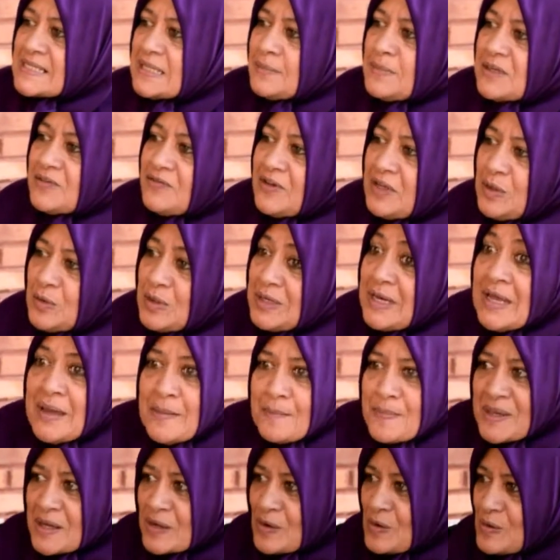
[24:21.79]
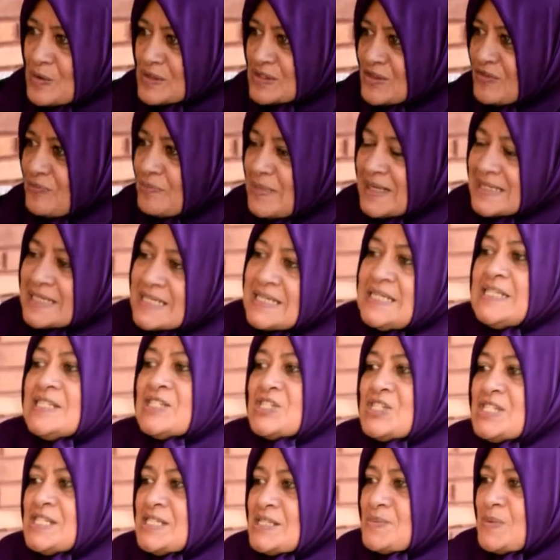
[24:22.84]
brought Islamic value in because of
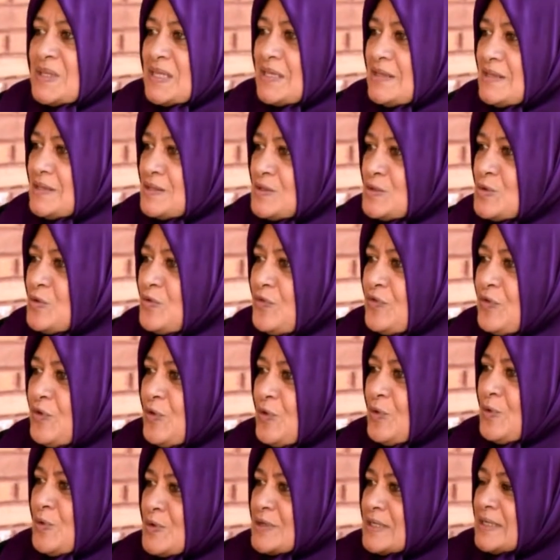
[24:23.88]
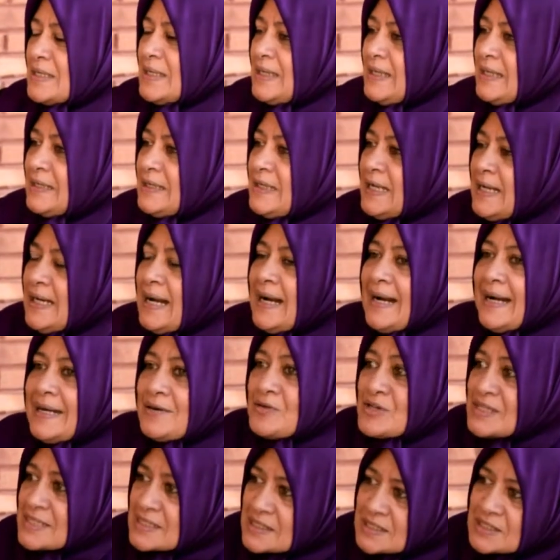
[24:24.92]
my teachings within the Sufi order, and
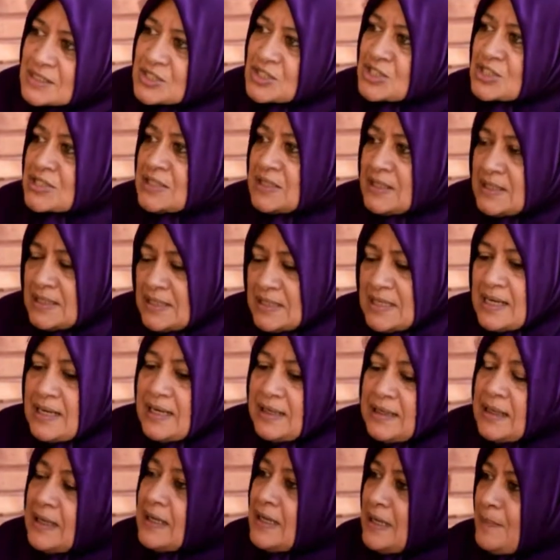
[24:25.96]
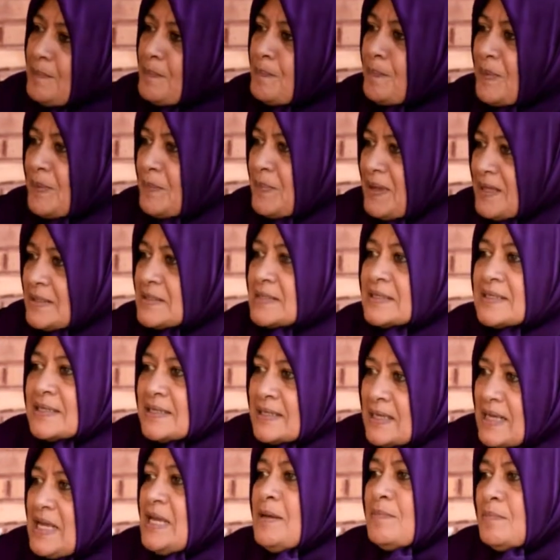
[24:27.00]
I researched on it and I
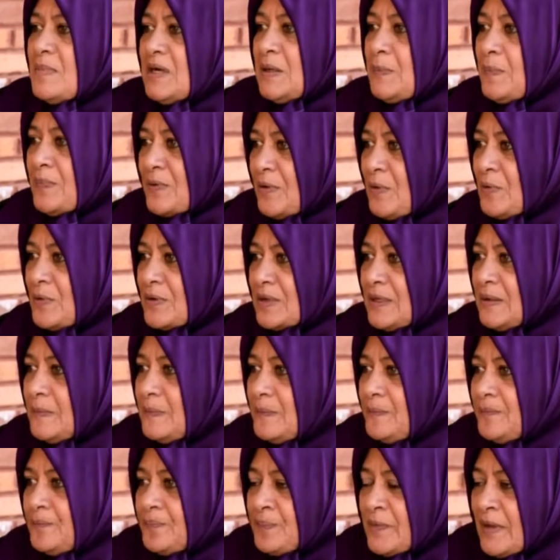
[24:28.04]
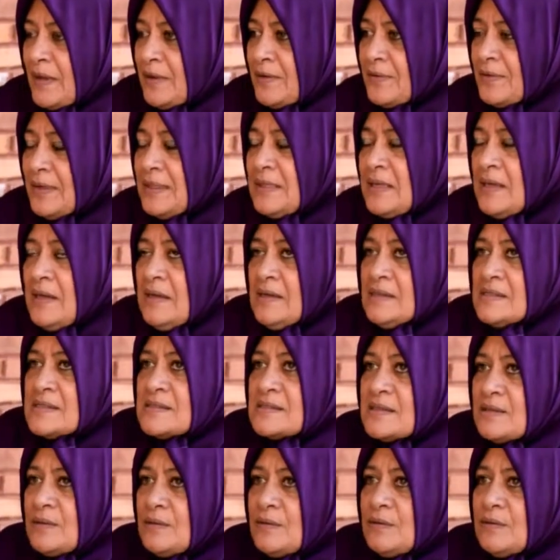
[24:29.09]
implemented it in my program. Right.
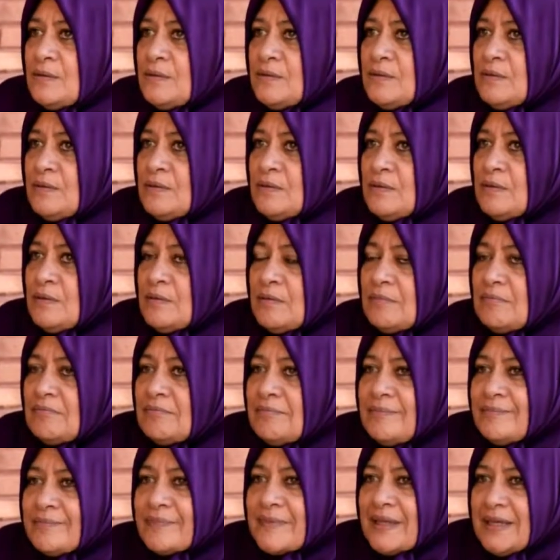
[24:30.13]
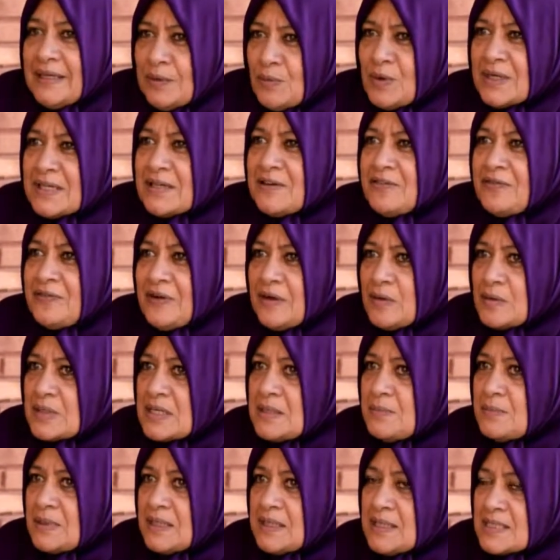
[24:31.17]
So, and what I
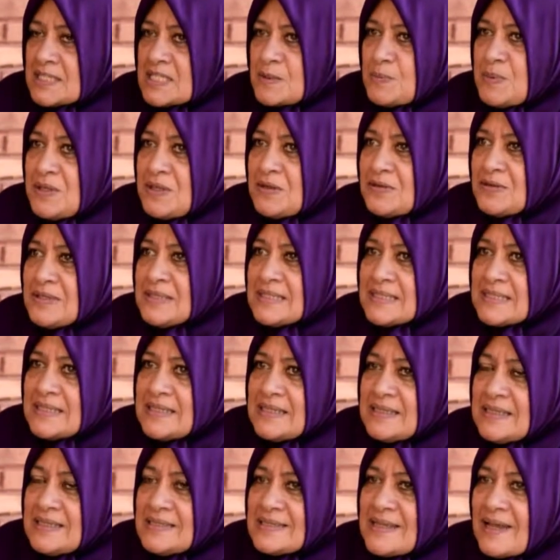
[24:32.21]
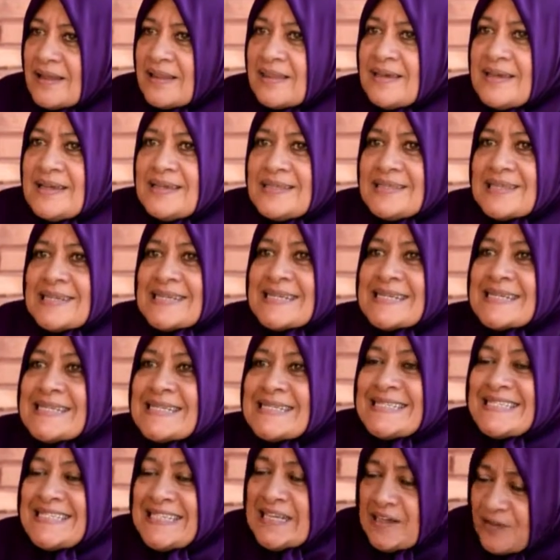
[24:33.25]
found in my experience is there
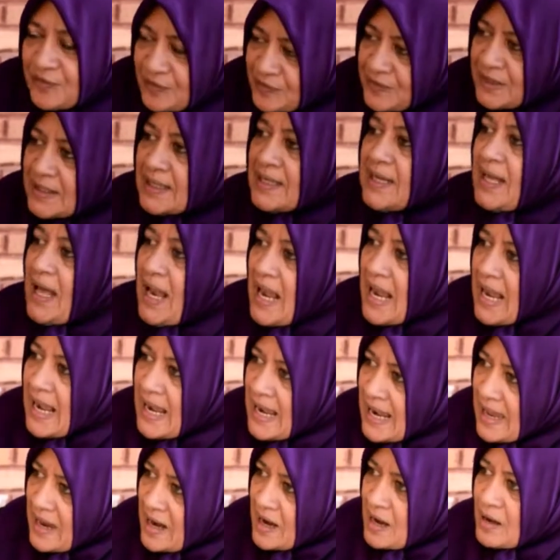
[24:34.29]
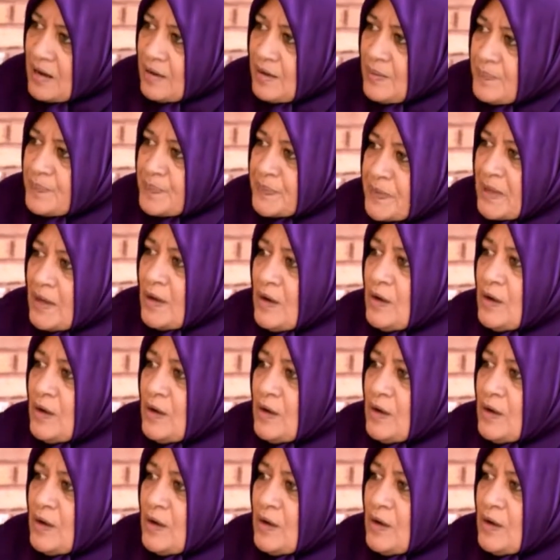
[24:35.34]
is definitely a lack